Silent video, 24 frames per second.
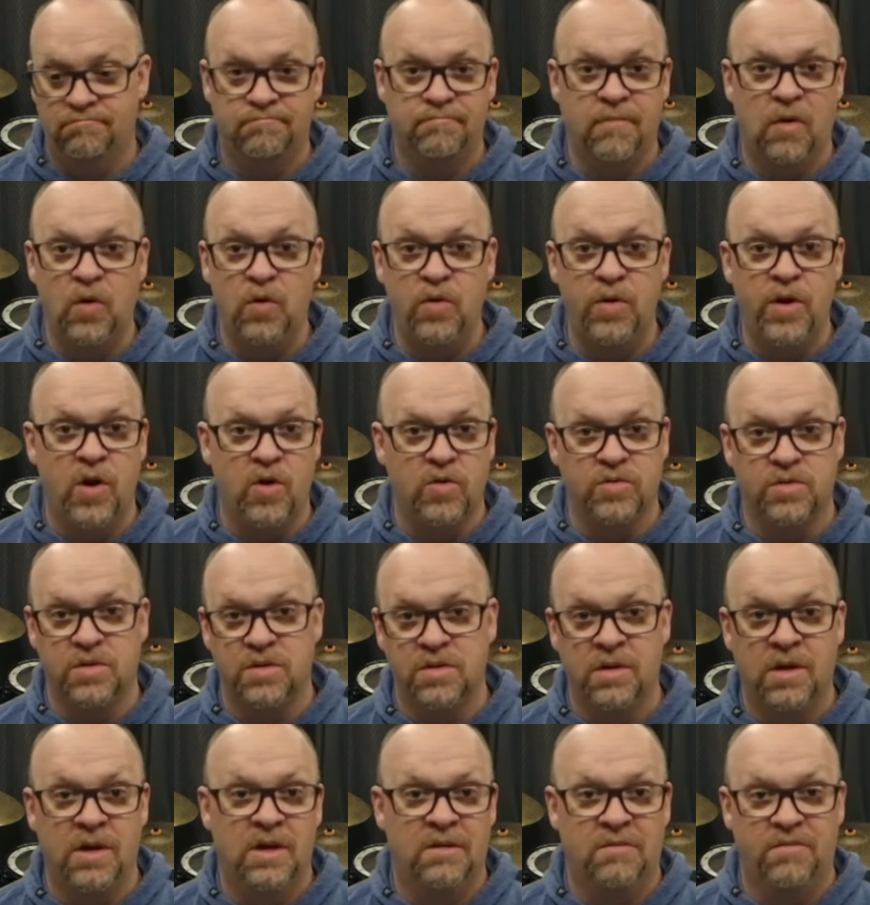who knows,
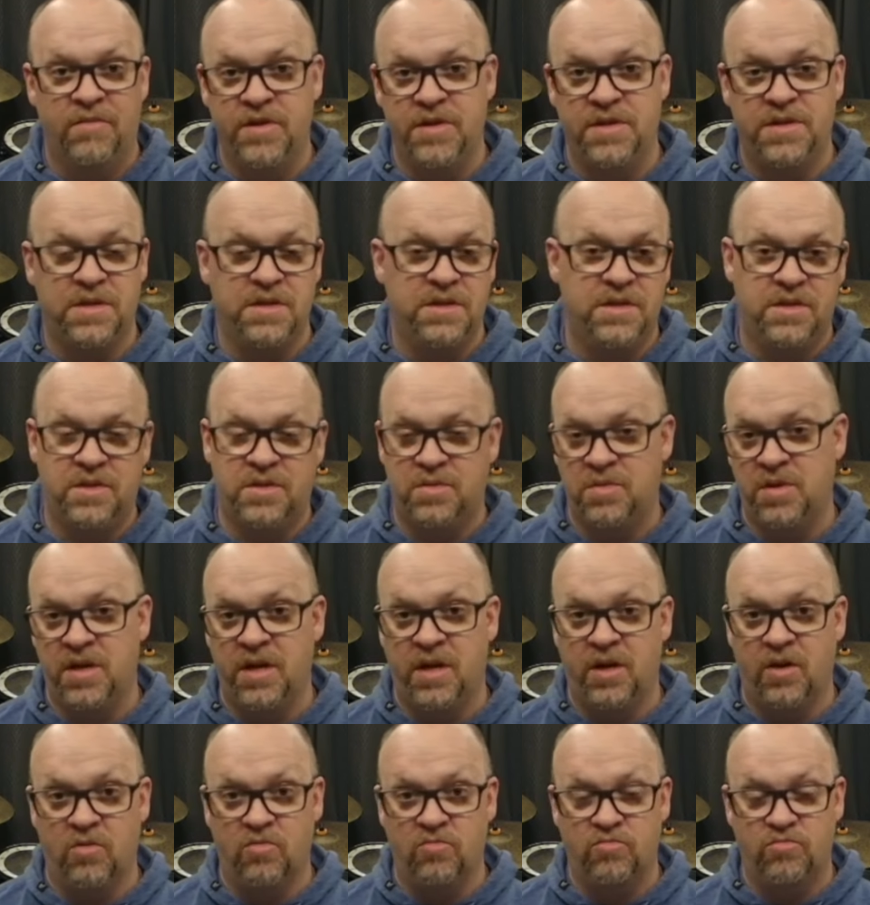this is,
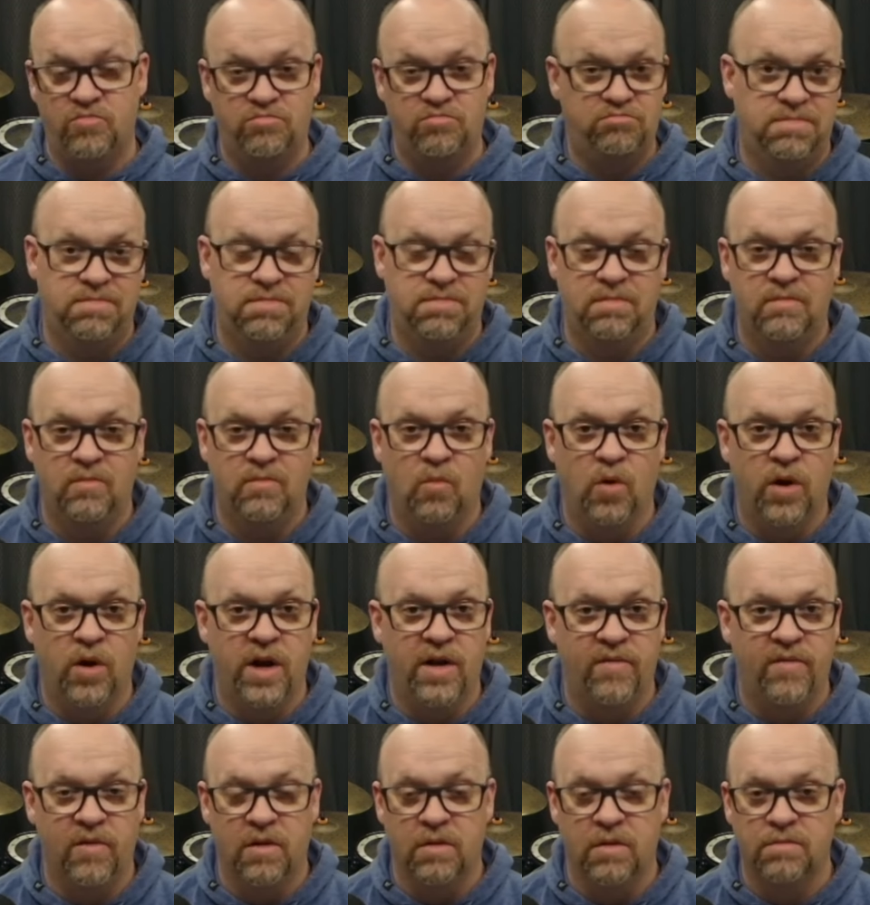
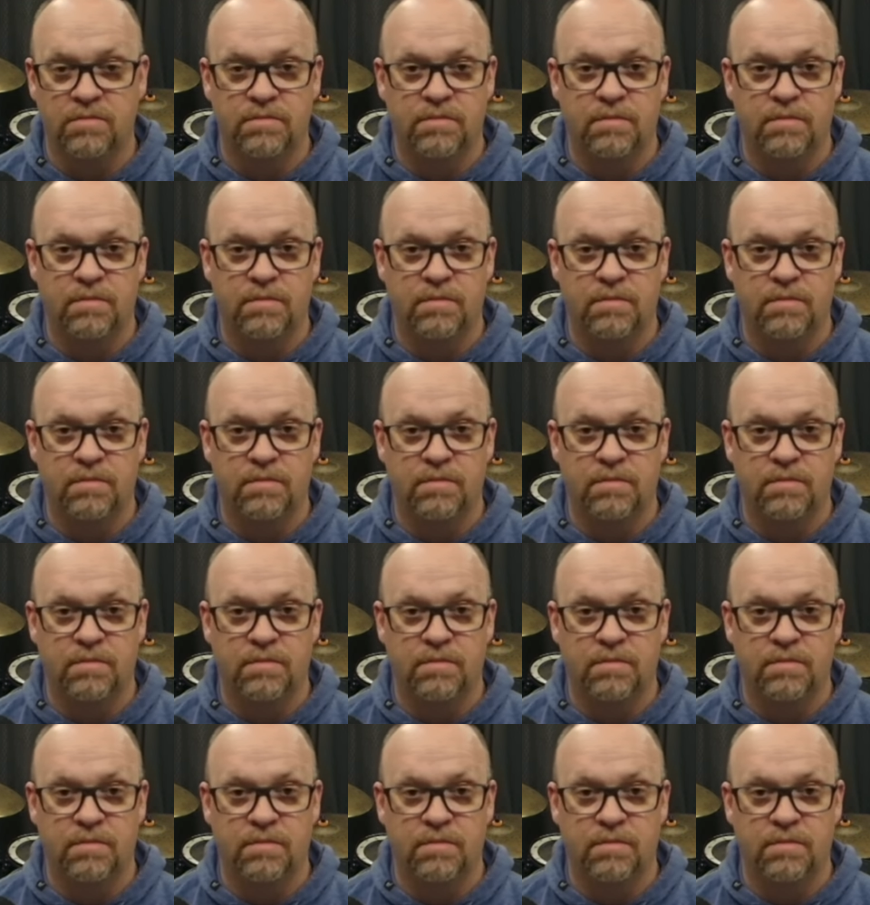whatever,